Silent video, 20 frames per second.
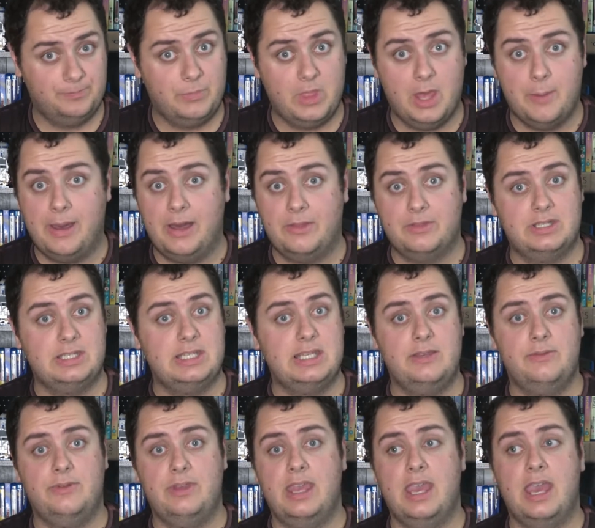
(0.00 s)
about the
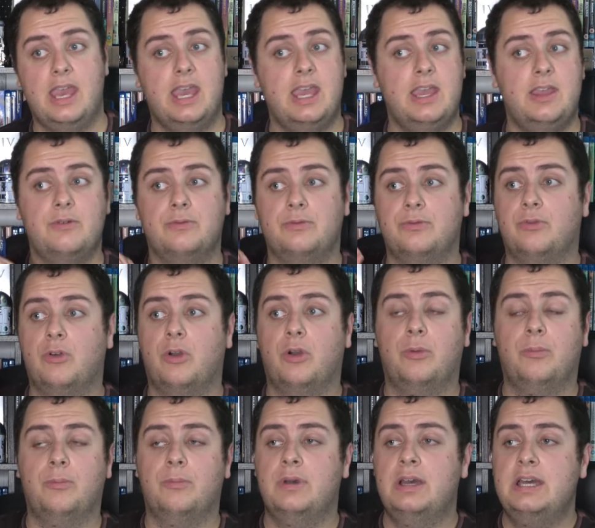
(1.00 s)
TVA,
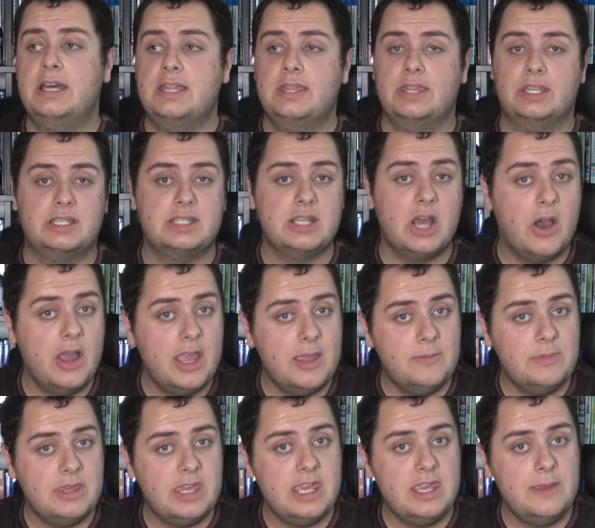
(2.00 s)
from the
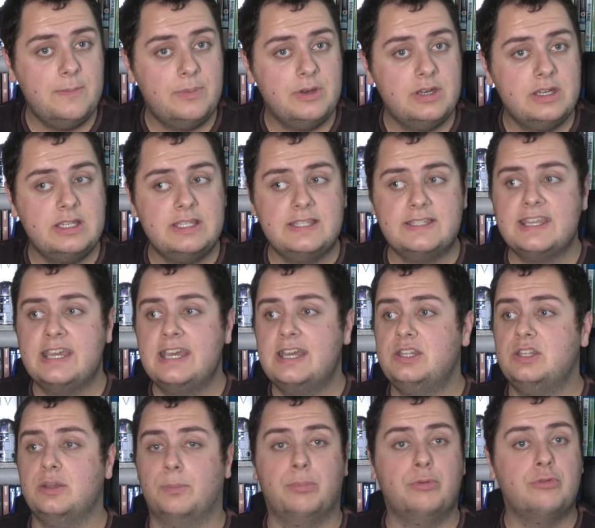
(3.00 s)
timekeepers
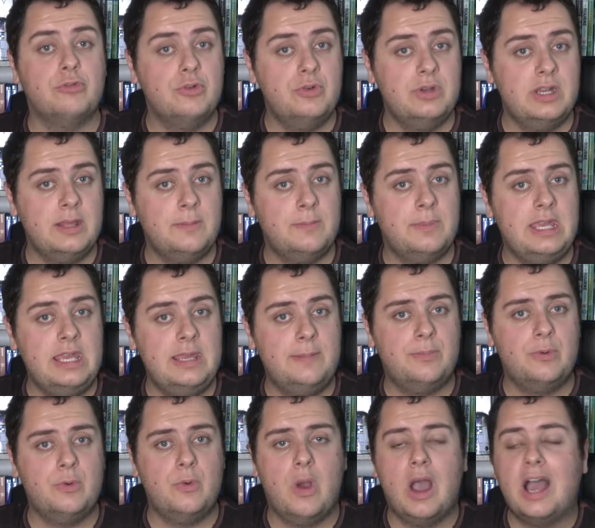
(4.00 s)
to pruning people.